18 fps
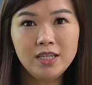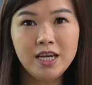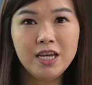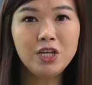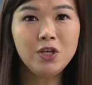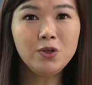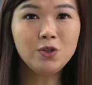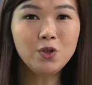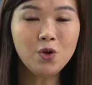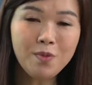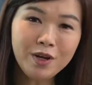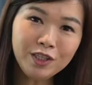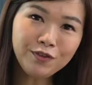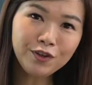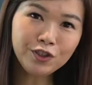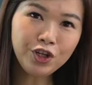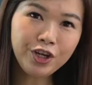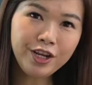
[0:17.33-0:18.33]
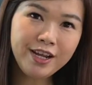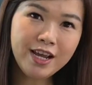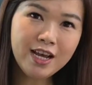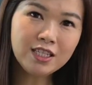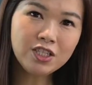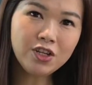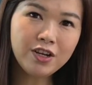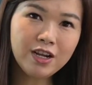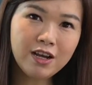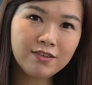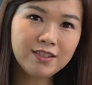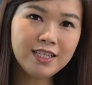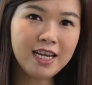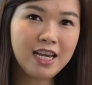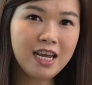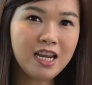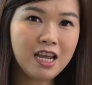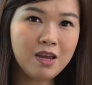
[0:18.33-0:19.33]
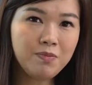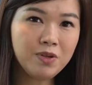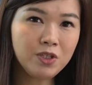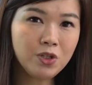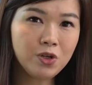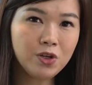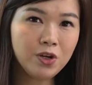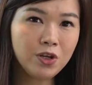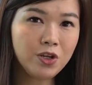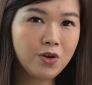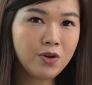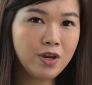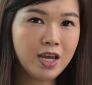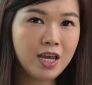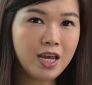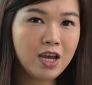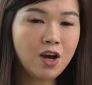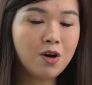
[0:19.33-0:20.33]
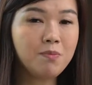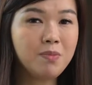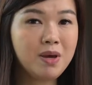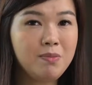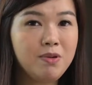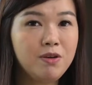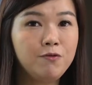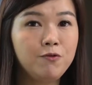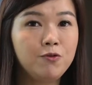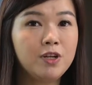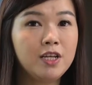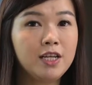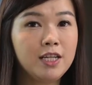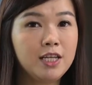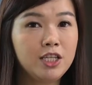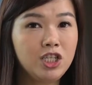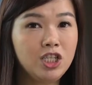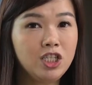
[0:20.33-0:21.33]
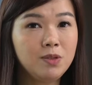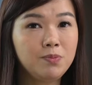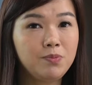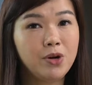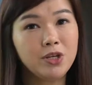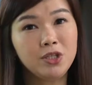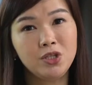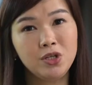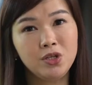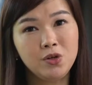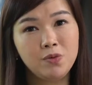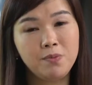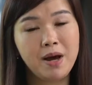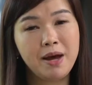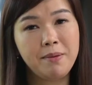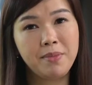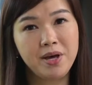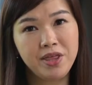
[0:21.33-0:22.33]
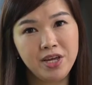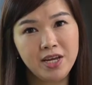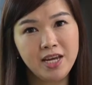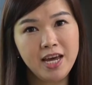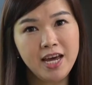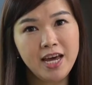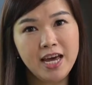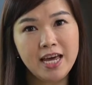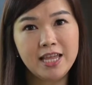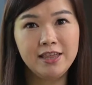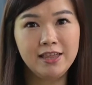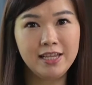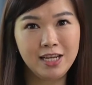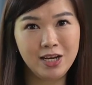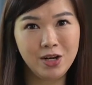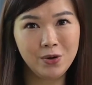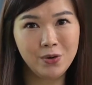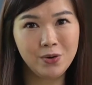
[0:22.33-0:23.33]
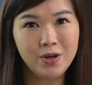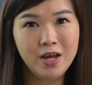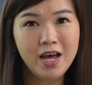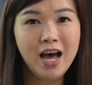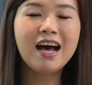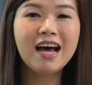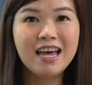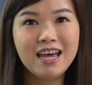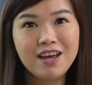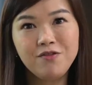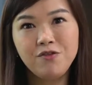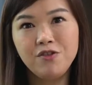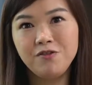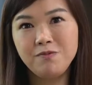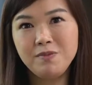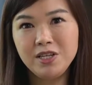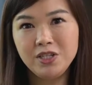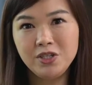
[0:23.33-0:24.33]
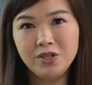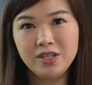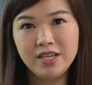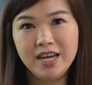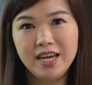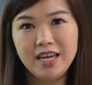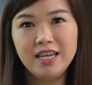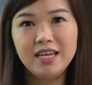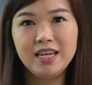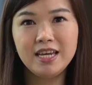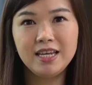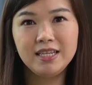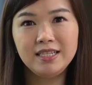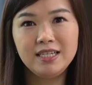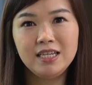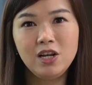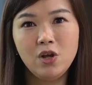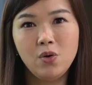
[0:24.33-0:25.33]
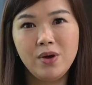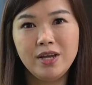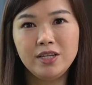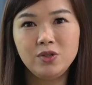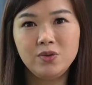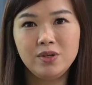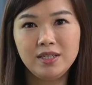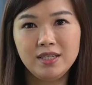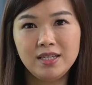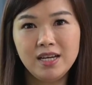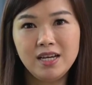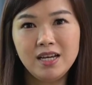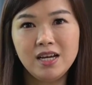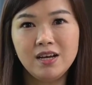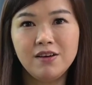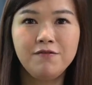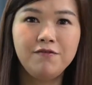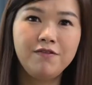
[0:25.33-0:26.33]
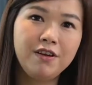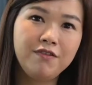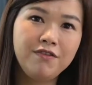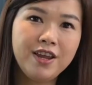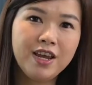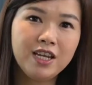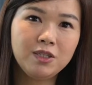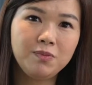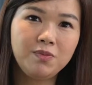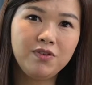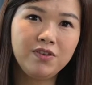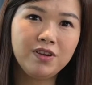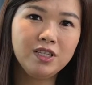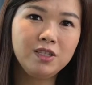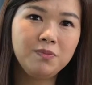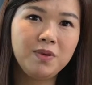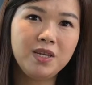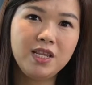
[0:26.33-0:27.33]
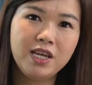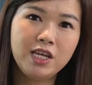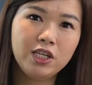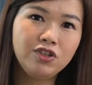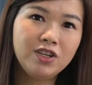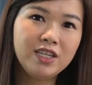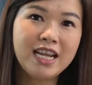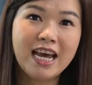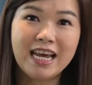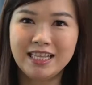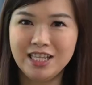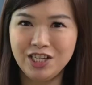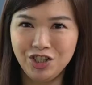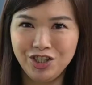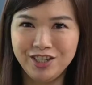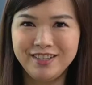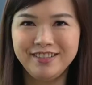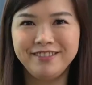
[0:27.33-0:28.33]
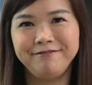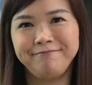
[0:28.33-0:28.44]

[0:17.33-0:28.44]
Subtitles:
Thank you so much for joining us on our second episode of Q&A on baby food allergies, brought to you by Mothercare and Lilo. I have with me today Katie Lowes-Switzer, a very experienced paediatric dietitian.